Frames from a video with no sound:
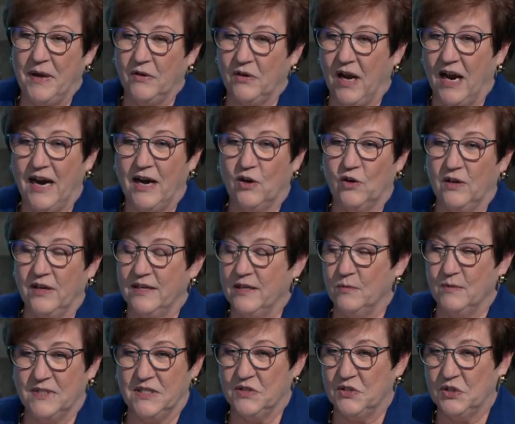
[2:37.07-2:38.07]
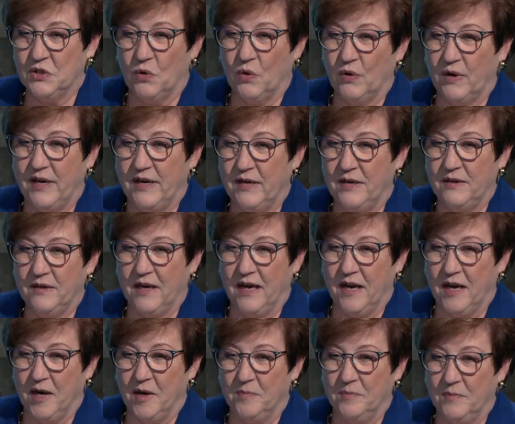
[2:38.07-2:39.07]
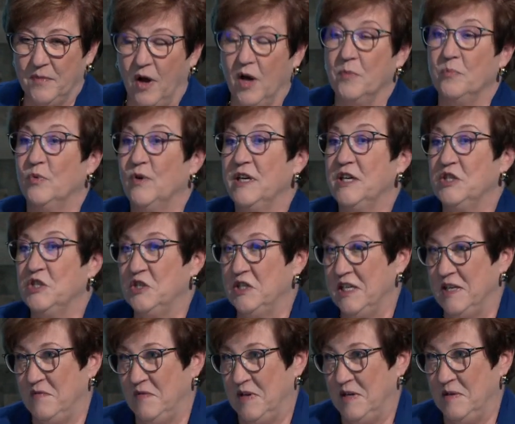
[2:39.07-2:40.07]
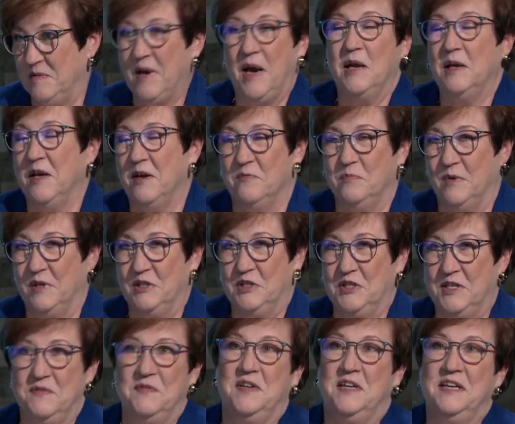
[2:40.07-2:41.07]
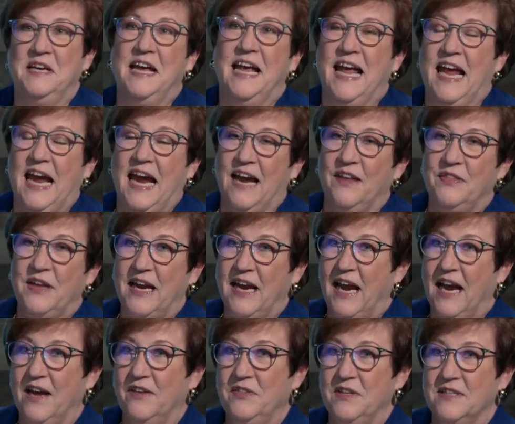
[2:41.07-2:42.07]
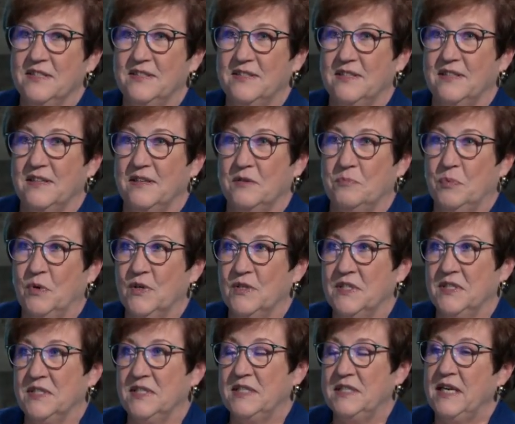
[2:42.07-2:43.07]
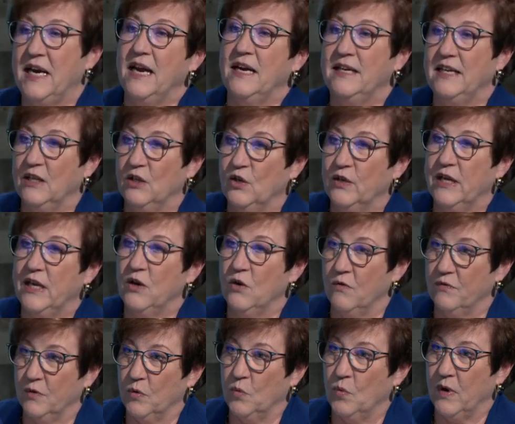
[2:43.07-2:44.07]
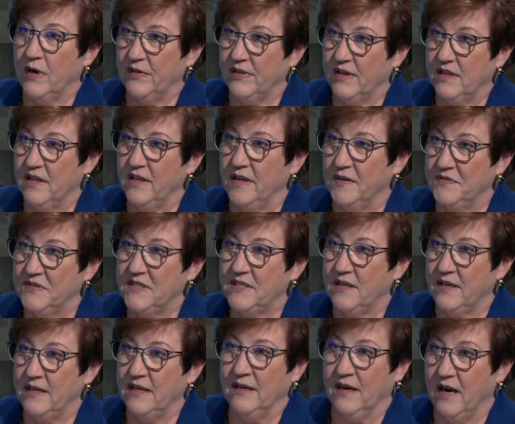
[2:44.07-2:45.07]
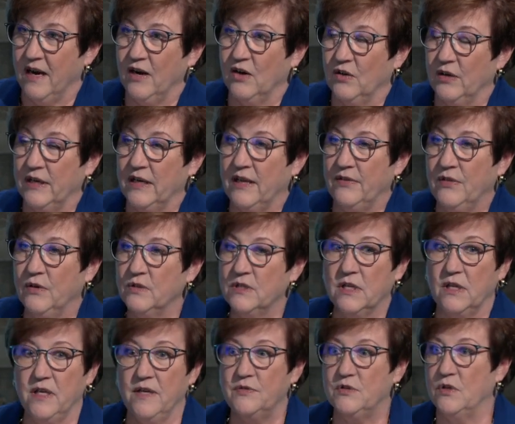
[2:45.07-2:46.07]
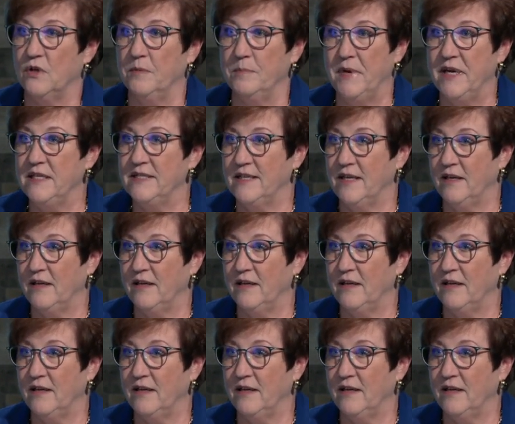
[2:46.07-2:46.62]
Ireland. It was a story on British TV. I love British TV. And they had this person standing looking over one of the cliffs in Ireland, and those cliffs are amazing.